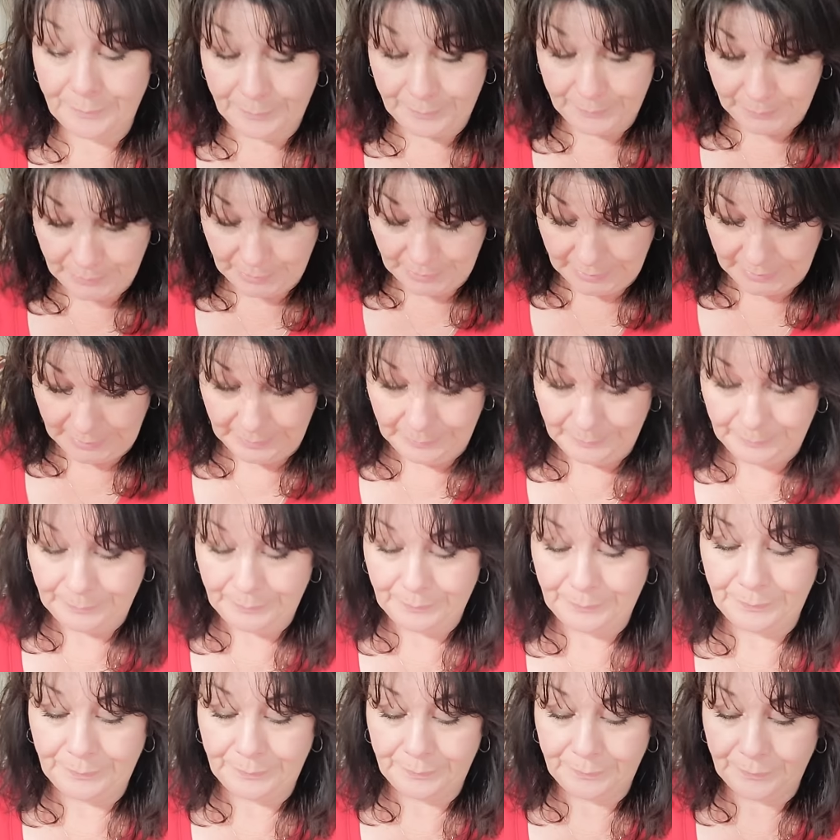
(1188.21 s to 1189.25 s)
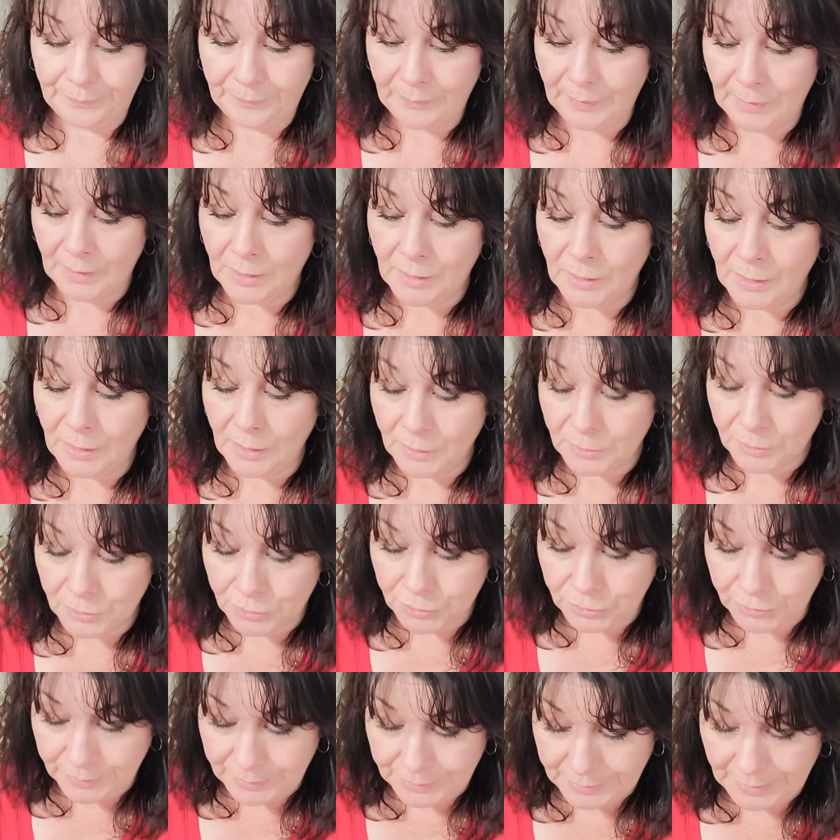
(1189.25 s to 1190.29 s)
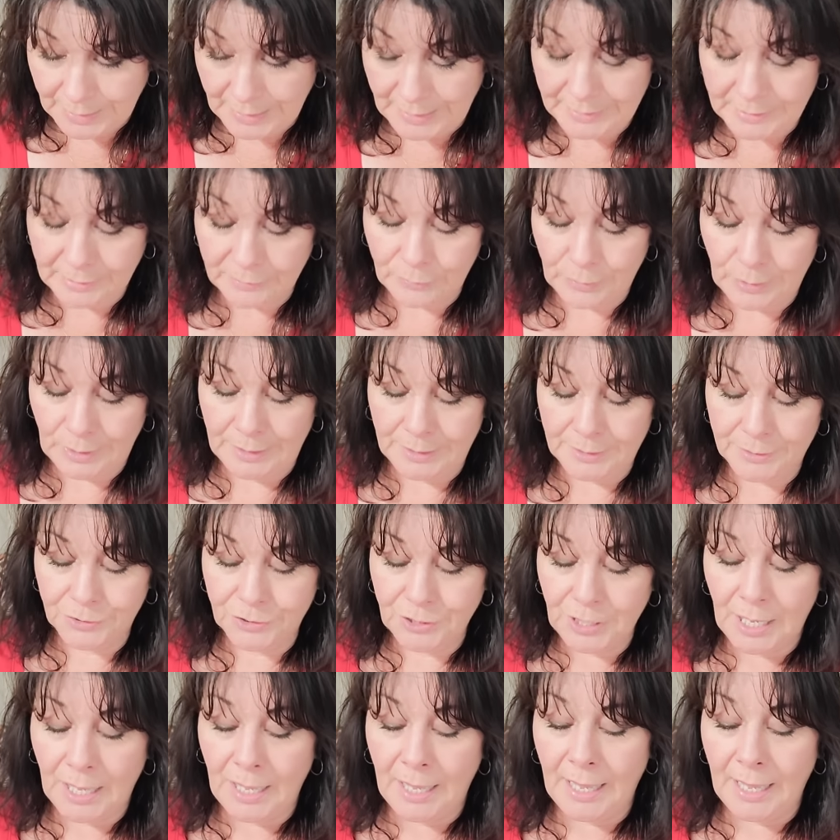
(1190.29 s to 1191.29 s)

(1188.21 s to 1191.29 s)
Okay. to the Nine of Wands.